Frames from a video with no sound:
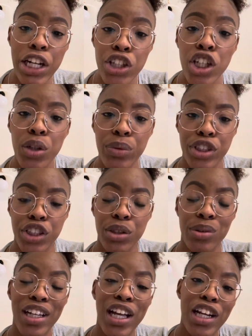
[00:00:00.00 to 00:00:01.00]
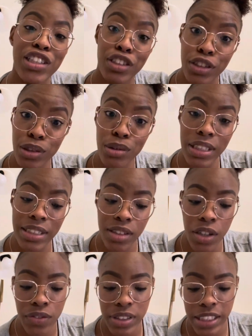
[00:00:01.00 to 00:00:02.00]
encourage you to do this
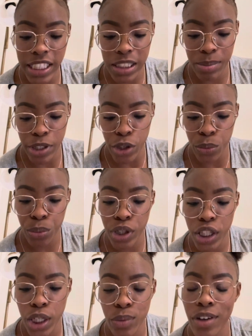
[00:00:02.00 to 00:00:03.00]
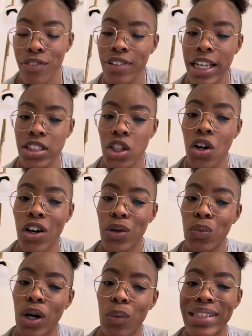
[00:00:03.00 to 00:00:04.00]
self-assessment and really reflect on
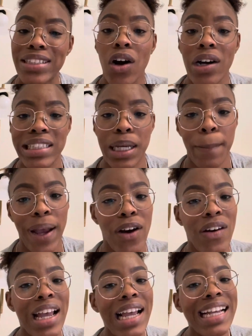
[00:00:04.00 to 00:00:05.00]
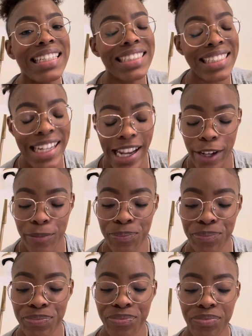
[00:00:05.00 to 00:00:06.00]
what we talked about today.
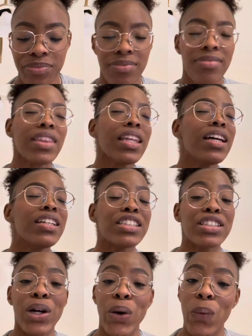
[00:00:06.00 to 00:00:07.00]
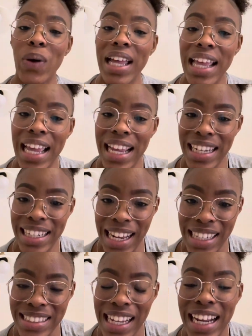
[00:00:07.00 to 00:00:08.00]
So
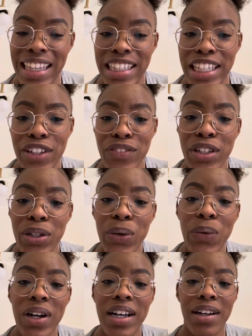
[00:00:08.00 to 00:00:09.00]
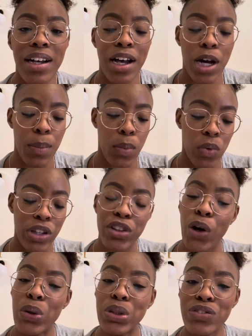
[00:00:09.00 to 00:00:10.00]
yes, I leave you um, with
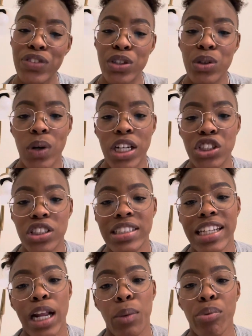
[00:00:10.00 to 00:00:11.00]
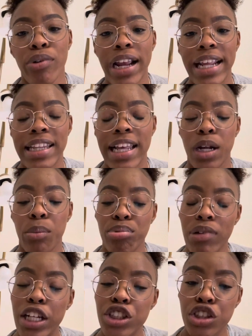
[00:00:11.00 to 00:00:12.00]
those few questions and I pray that it
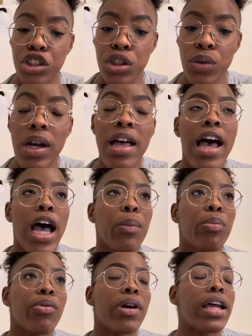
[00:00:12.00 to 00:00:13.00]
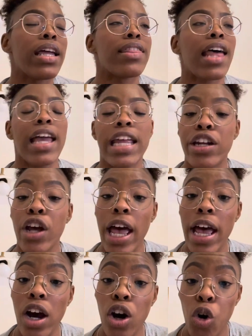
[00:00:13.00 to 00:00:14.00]
blessed you. I pray that it
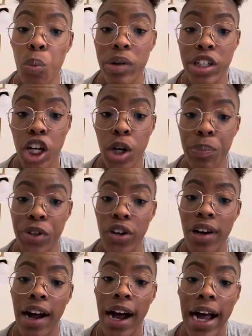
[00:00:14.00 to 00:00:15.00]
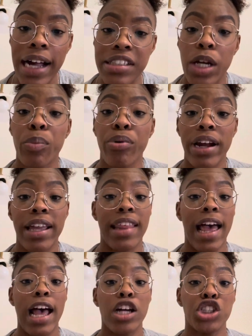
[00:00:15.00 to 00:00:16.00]
opened up your eyes. I pray
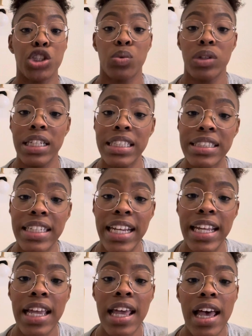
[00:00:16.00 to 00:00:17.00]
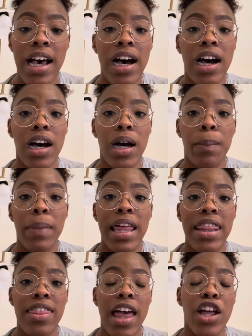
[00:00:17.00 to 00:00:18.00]
that as you were listening, um,
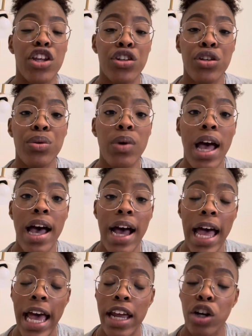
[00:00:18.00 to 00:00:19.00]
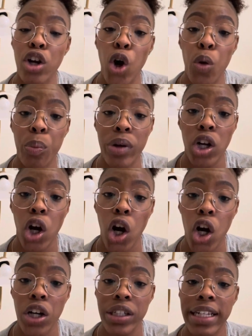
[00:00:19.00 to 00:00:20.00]
that you had an open
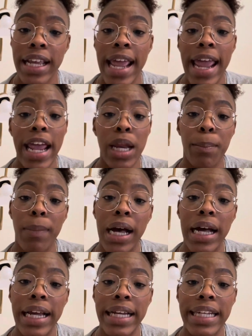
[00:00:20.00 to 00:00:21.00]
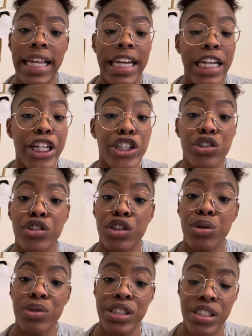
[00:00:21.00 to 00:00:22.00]
heart and mind and ears to
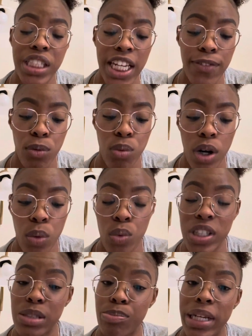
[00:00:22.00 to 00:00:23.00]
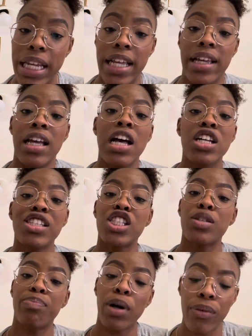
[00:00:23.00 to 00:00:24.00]
receive what was being
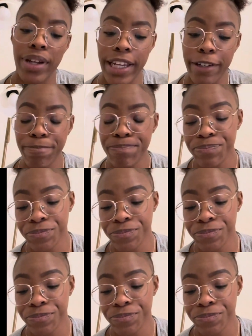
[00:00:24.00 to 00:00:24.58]
spoken